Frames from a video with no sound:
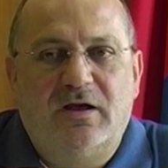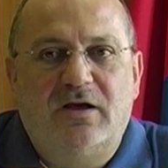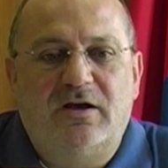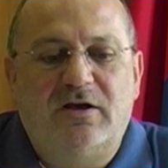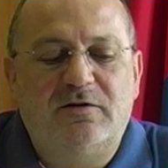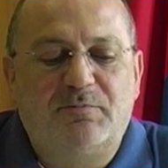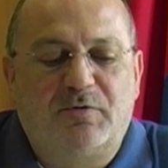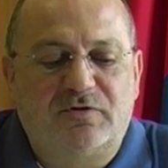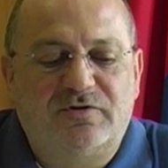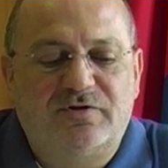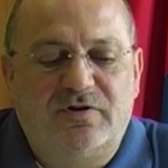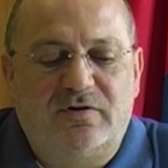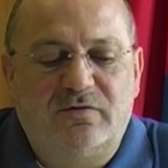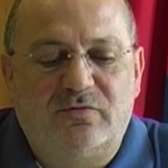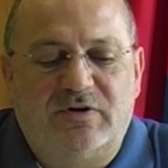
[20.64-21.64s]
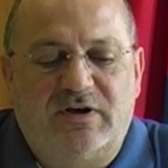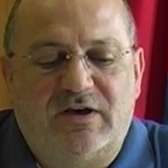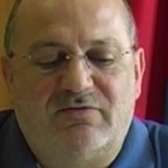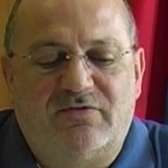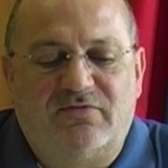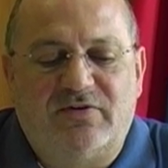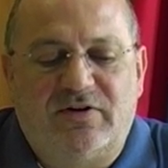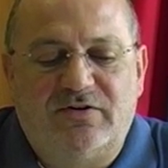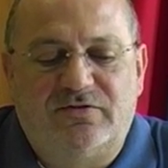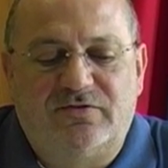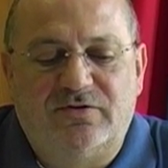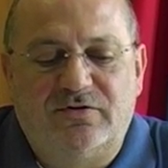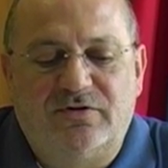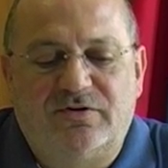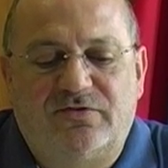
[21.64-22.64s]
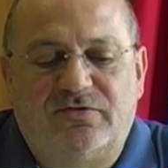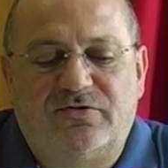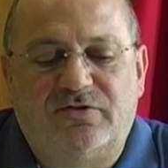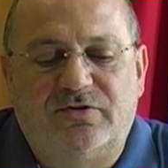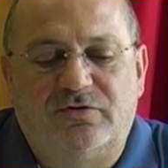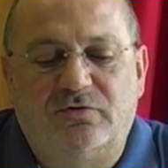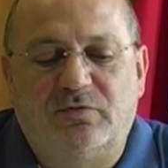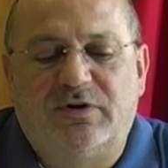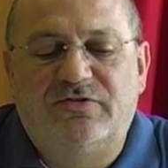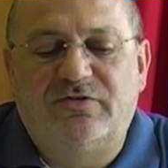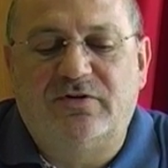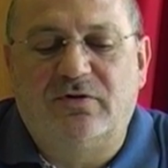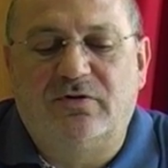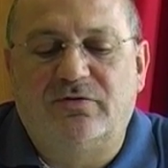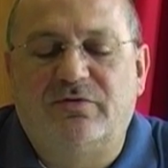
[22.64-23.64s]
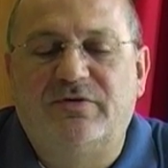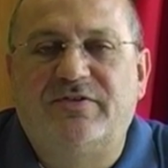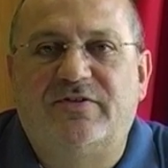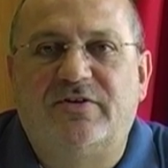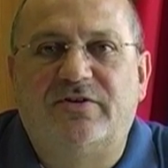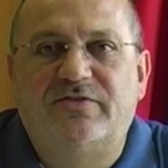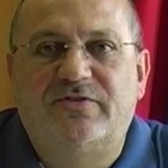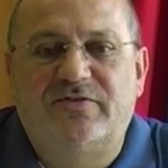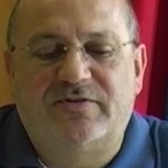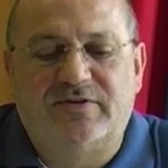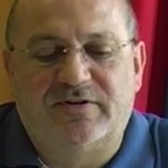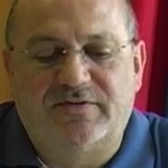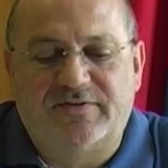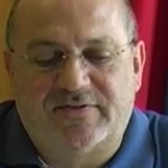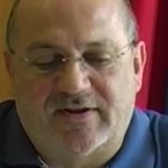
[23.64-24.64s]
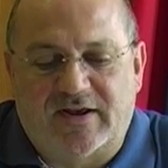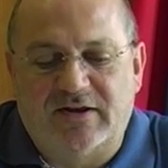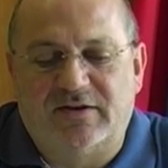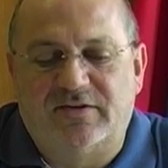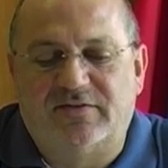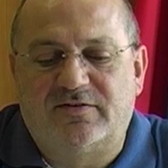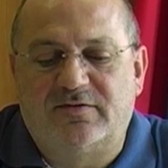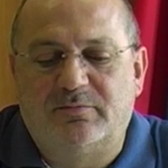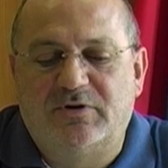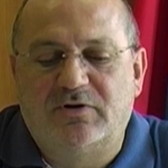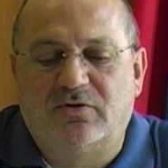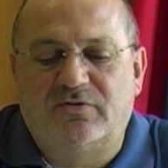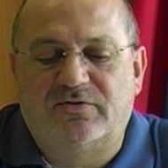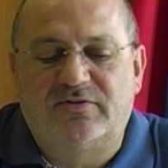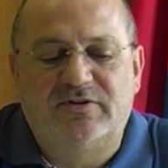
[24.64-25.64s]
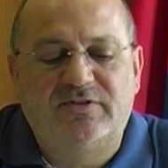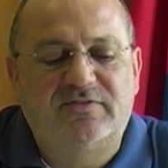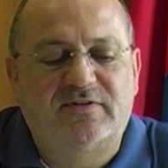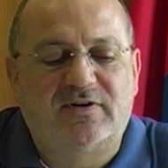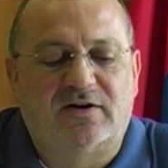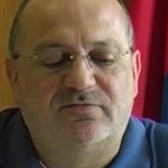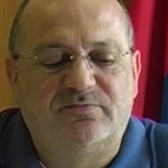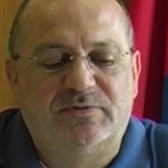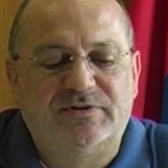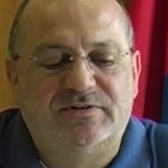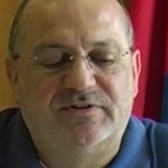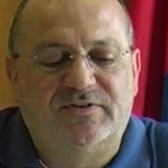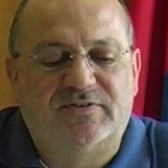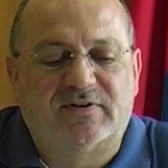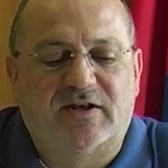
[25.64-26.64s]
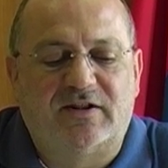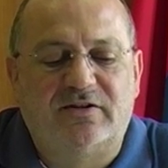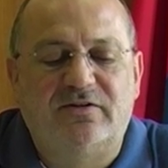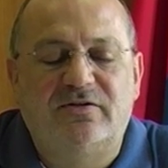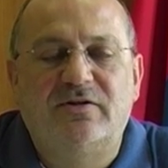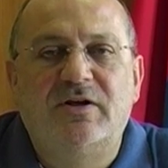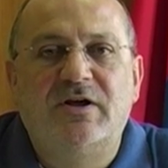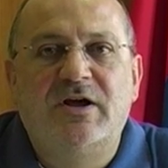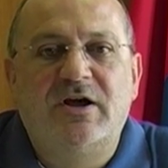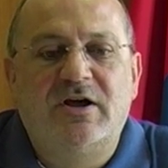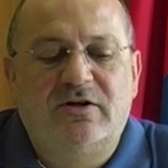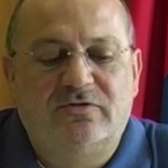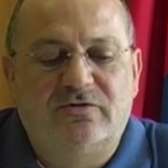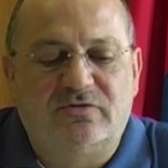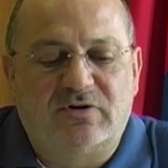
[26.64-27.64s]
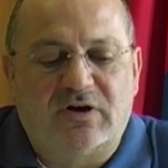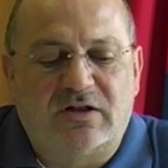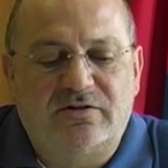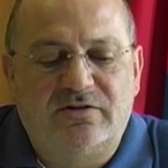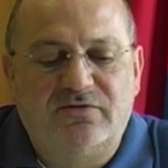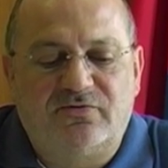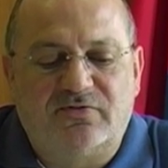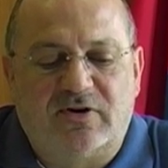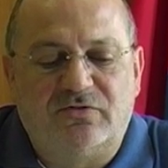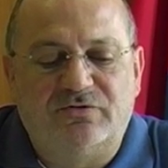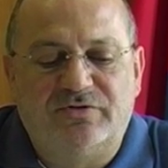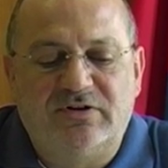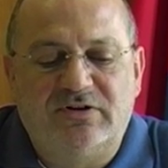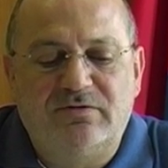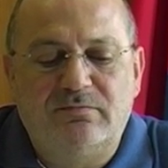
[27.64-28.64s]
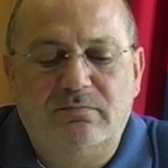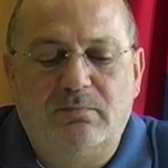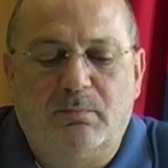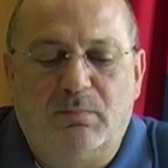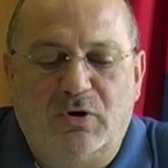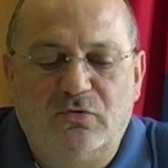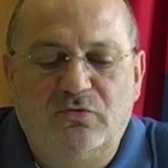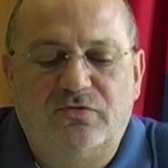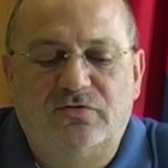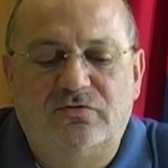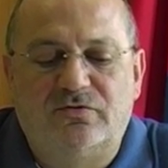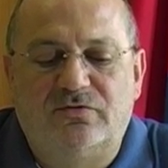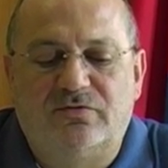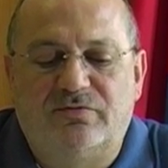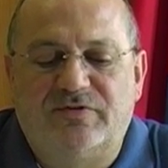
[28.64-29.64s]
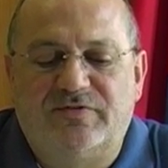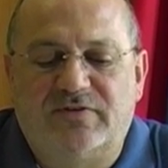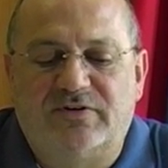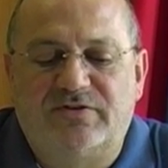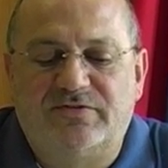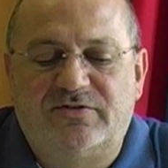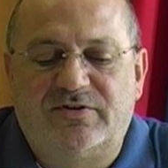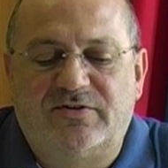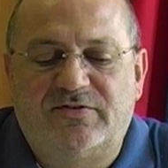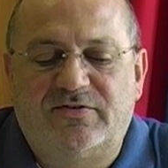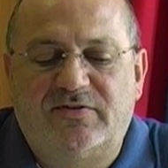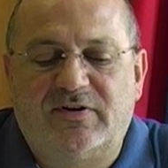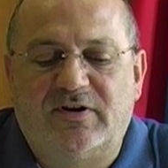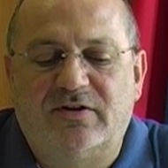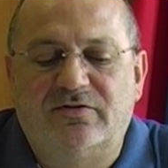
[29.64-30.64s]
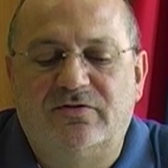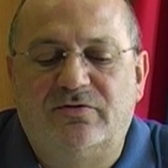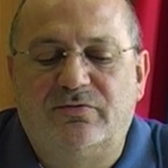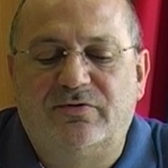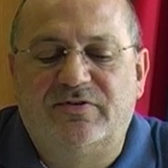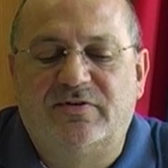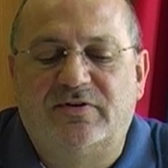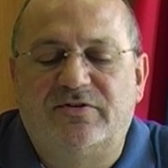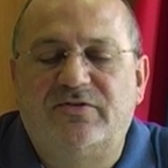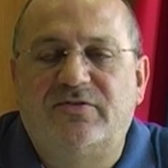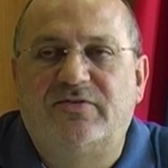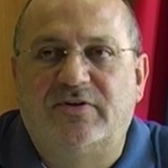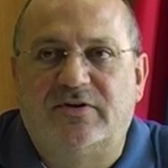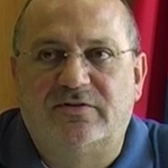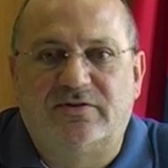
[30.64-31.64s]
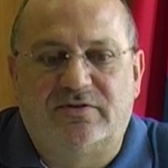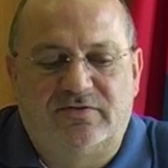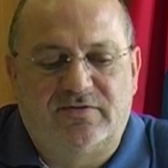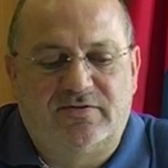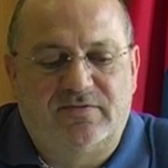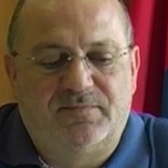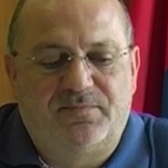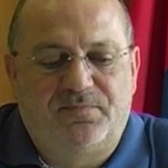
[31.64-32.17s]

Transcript: In Portugal, we have a very serious situation on research and science because this government decided to cut the funding both to the researchers and the research centers.